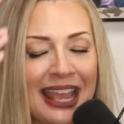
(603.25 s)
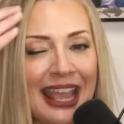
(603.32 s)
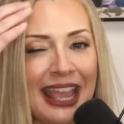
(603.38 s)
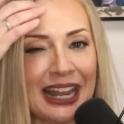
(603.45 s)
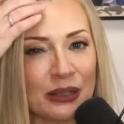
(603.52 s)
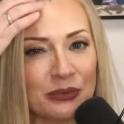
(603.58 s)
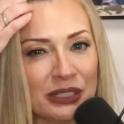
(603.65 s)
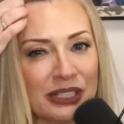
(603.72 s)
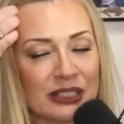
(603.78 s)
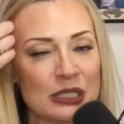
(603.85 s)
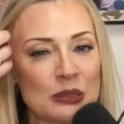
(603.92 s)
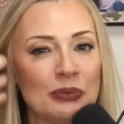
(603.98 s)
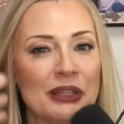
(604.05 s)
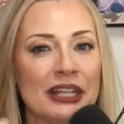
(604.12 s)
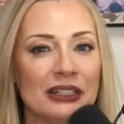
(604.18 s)
and I'm going to
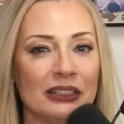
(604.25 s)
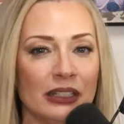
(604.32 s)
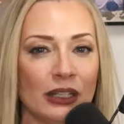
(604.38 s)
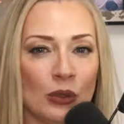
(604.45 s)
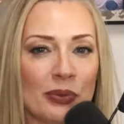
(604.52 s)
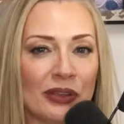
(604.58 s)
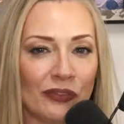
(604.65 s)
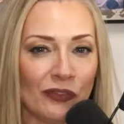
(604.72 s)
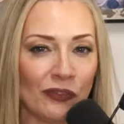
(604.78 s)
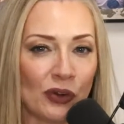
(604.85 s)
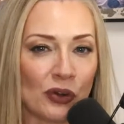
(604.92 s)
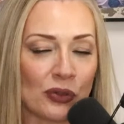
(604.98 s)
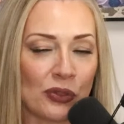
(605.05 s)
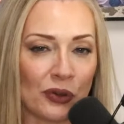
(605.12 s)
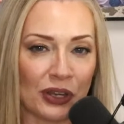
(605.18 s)
explain a little bit
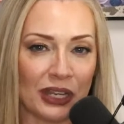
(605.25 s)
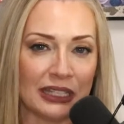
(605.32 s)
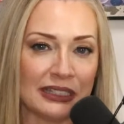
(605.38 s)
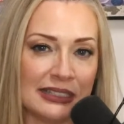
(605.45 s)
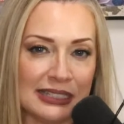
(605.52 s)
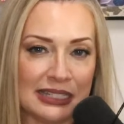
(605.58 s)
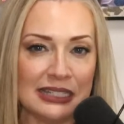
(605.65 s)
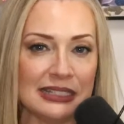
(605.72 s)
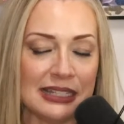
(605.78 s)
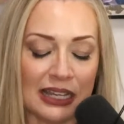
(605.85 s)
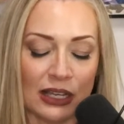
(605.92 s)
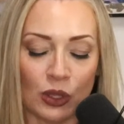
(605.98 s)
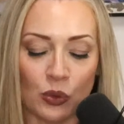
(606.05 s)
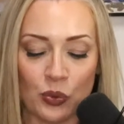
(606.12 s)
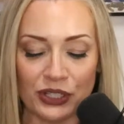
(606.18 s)
further in
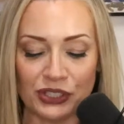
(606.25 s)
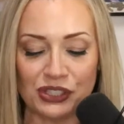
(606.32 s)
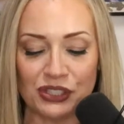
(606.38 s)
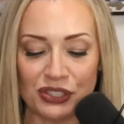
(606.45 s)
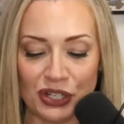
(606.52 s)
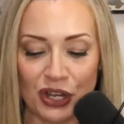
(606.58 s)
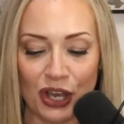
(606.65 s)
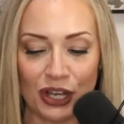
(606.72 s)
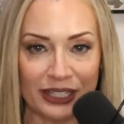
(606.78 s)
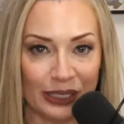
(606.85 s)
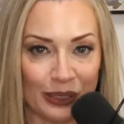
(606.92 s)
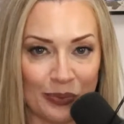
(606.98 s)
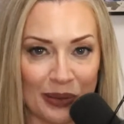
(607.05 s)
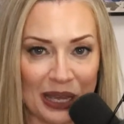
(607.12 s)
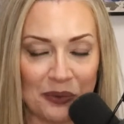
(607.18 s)
detail what she's talking
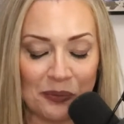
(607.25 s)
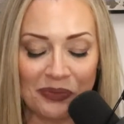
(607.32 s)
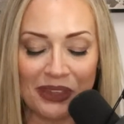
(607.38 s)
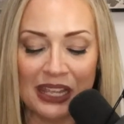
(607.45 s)
about.